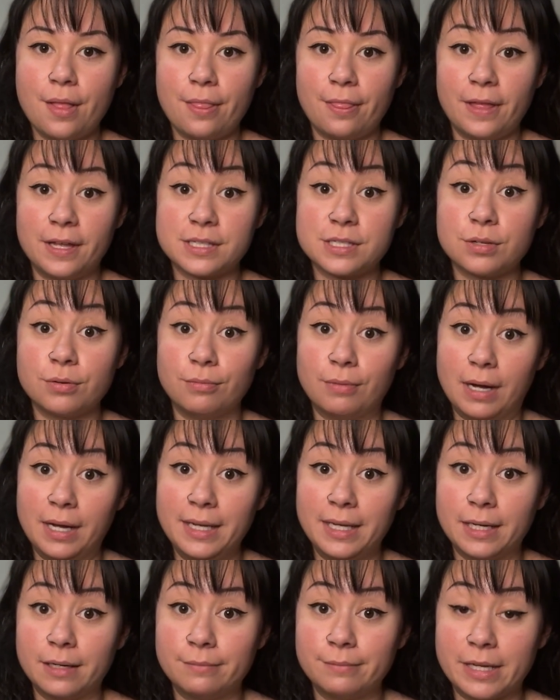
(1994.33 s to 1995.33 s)
that's who I
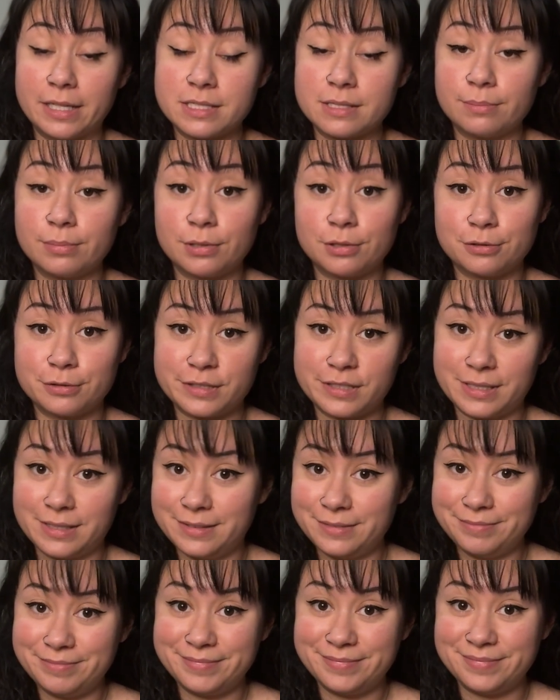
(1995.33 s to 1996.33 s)
am as a
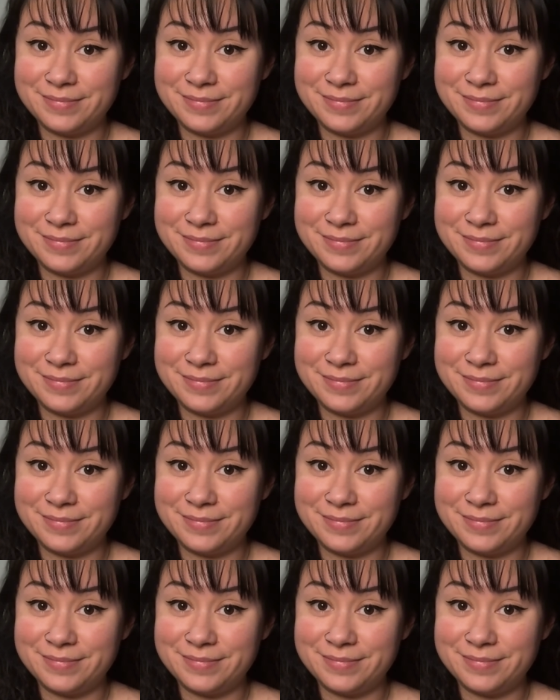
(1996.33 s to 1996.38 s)
person.